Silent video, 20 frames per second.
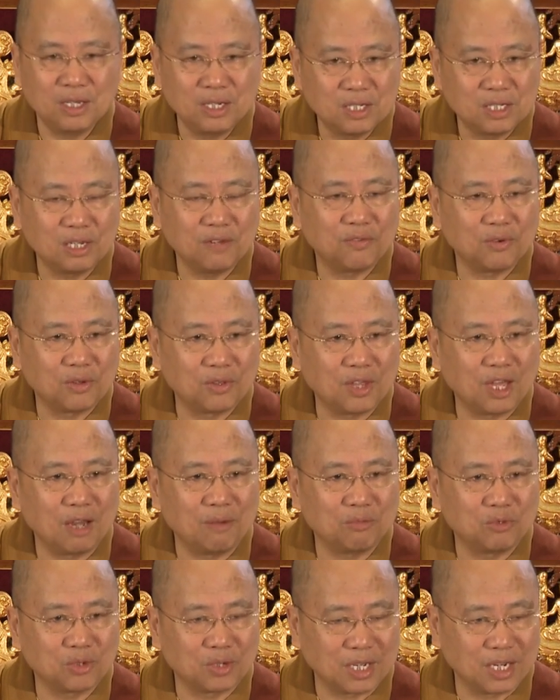easy for
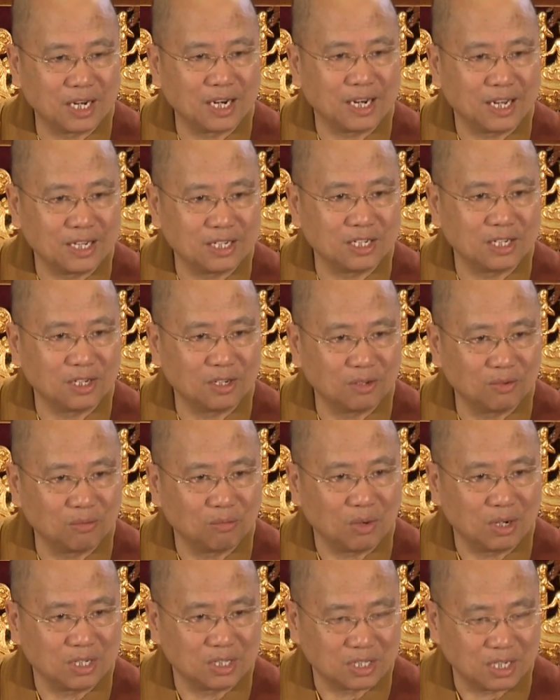them to get enlightened
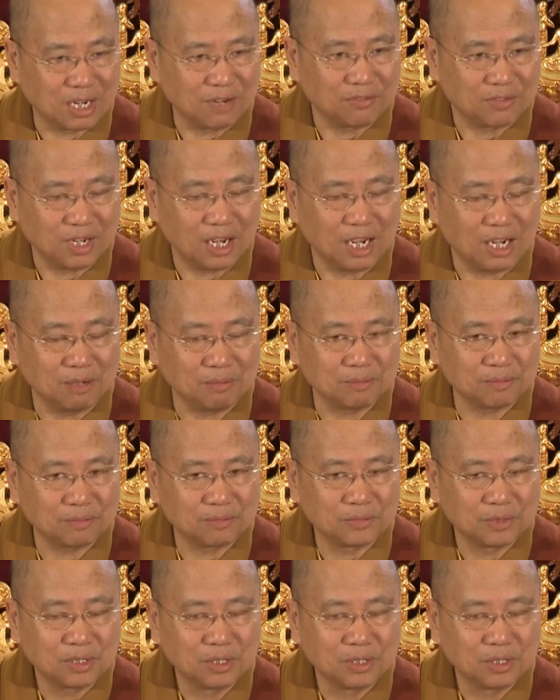in one's lifetime.